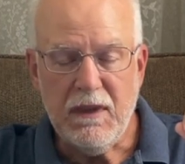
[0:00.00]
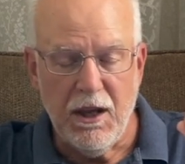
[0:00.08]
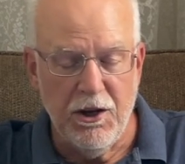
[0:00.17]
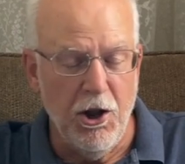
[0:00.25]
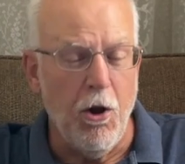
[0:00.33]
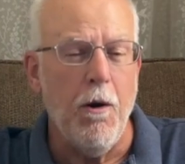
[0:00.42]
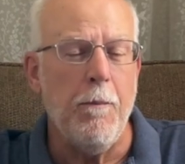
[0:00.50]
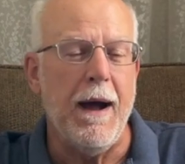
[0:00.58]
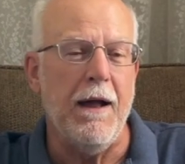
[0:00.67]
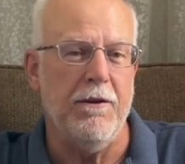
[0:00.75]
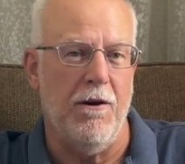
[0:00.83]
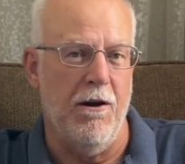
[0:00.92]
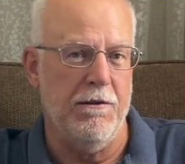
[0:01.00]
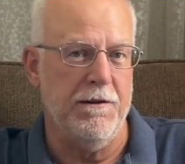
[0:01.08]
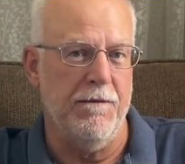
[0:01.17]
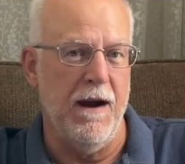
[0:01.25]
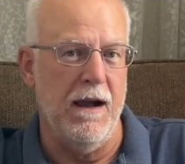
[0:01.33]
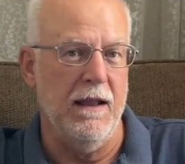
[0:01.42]
know about
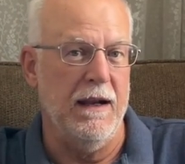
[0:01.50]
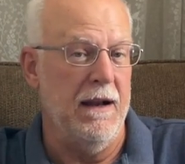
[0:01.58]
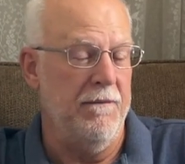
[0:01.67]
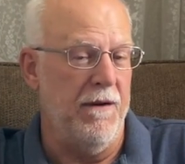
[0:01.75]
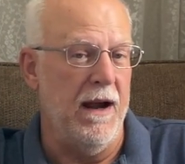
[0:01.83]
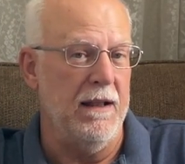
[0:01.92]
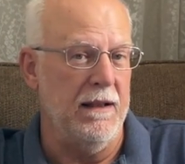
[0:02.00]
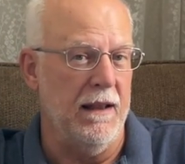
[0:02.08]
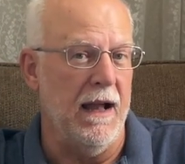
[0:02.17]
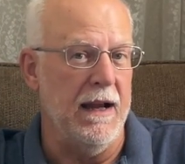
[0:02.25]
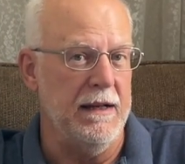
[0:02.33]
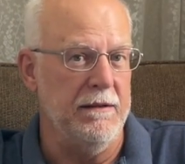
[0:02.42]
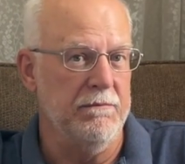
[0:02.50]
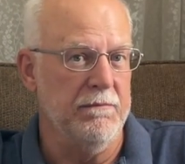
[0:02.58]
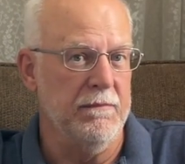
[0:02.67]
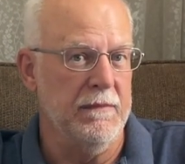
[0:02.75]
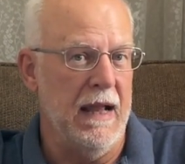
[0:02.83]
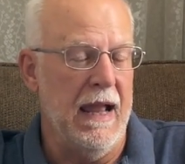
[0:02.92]
ultraviolet and violet light.
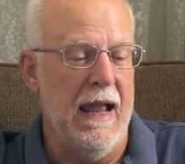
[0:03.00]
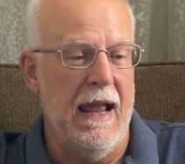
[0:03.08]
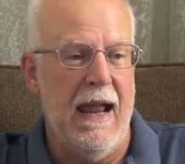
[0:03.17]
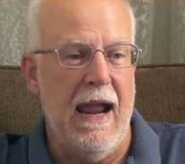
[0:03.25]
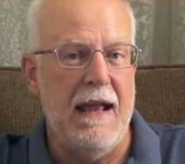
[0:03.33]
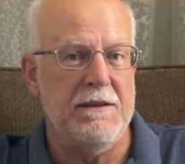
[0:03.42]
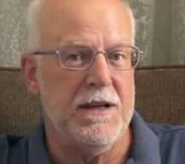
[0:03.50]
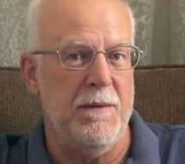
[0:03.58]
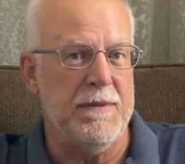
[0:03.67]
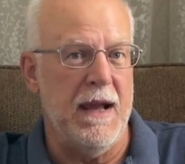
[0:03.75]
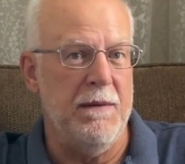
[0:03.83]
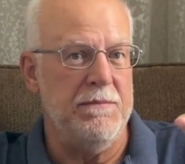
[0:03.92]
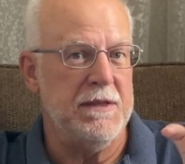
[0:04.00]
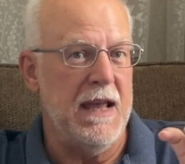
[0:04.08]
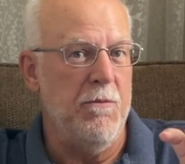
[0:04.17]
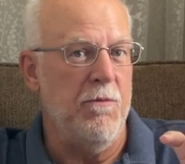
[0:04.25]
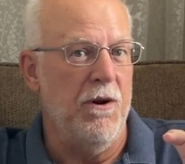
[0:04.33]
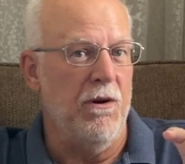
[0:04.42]
And sometimes they
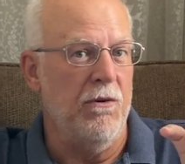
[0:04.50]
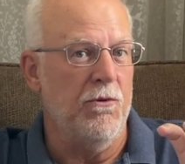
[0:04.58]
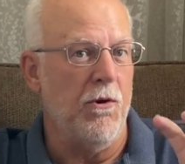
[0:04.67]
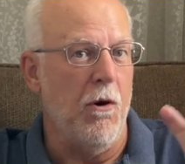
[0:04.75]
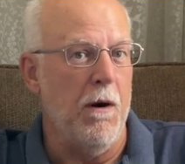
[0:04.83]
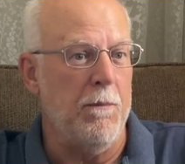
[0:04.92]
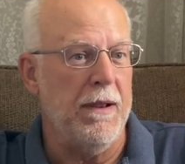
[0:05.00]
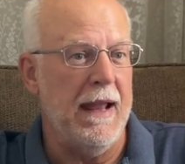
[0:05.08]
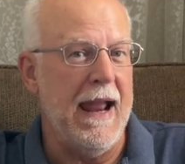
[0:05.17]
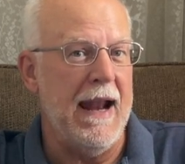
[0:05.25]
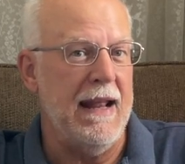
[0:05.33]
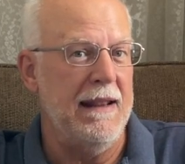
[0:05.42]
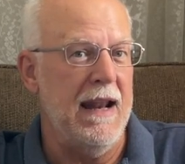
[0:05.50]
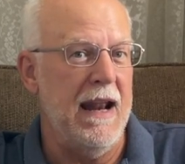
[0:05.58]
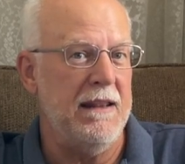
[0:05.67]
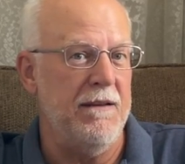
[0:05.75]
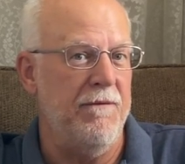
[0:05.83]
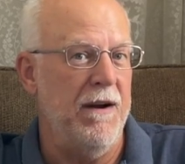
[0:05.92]
will grow a plant and then
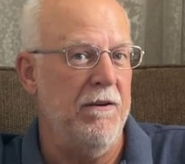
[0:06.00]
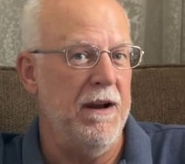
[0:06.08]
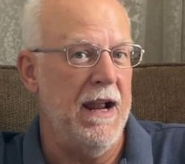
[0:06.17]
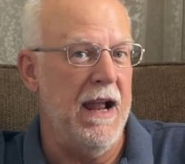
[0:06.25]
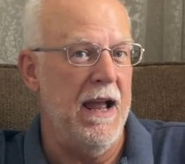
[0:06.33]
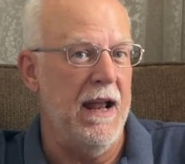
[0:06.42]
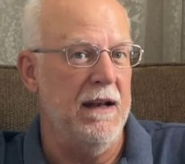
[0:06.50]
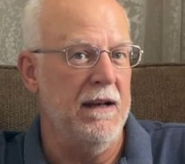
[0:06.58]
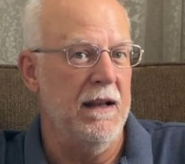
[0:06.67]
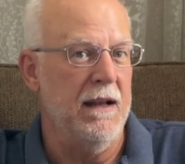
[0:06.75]
at the very end